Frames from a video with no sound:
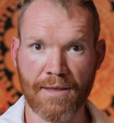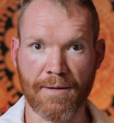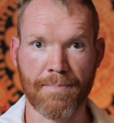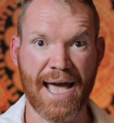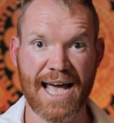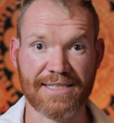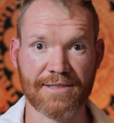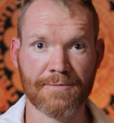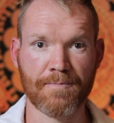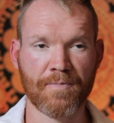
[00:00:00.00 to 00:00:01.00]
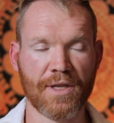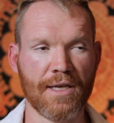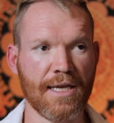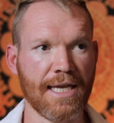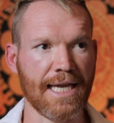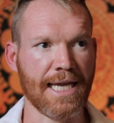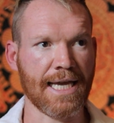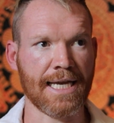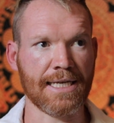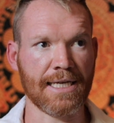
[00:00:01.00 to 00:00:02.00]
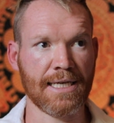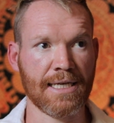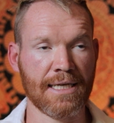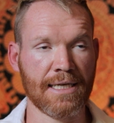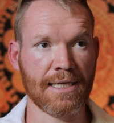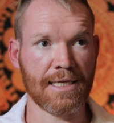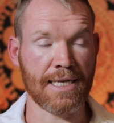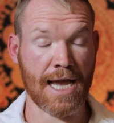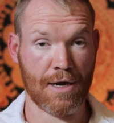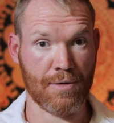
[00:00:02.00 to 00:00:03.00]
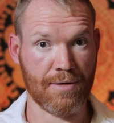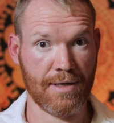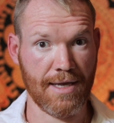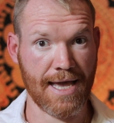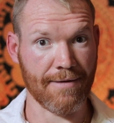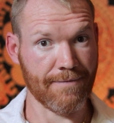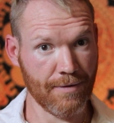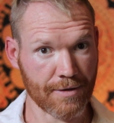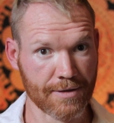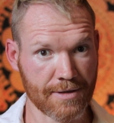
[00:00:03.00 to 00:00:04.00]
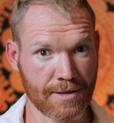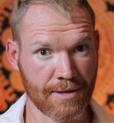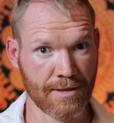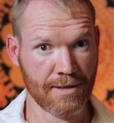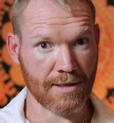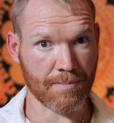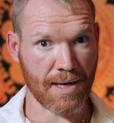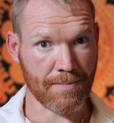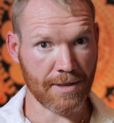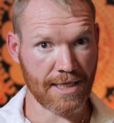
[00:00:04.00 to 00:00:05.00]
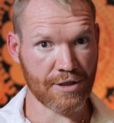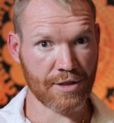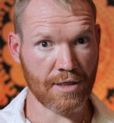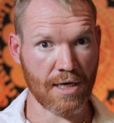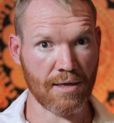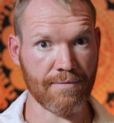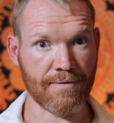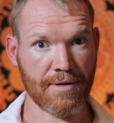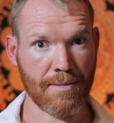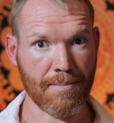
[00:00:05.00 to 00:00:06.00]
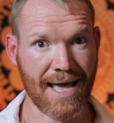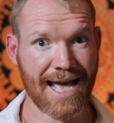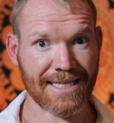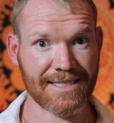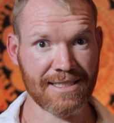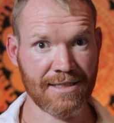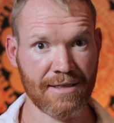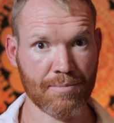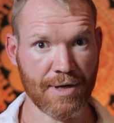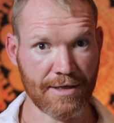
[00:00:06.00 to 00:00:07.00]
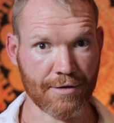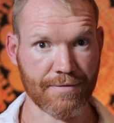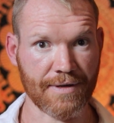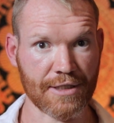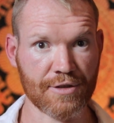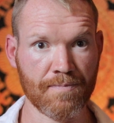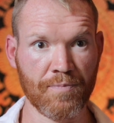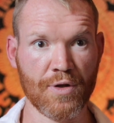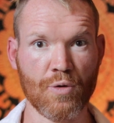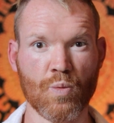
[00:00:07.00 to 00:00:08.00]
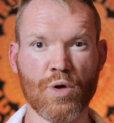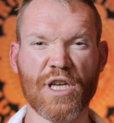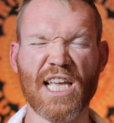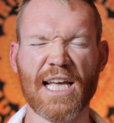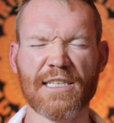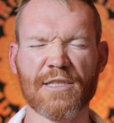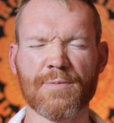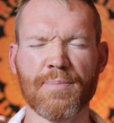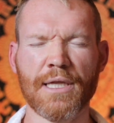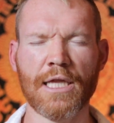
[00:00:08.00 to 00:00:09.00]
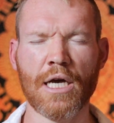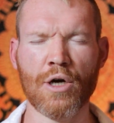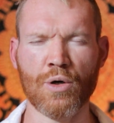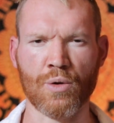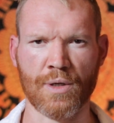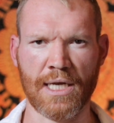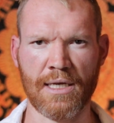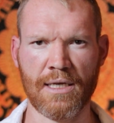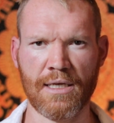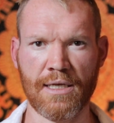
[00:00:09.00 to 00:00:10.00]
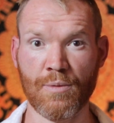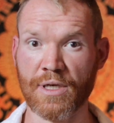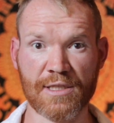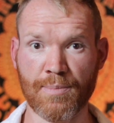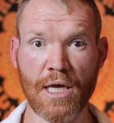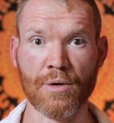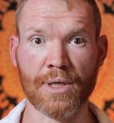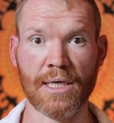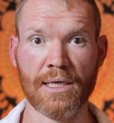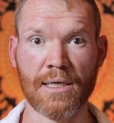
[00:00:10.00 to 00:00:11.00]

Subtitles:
a bass. And now, at first, the population of bass, predator fish, would explode. It would explode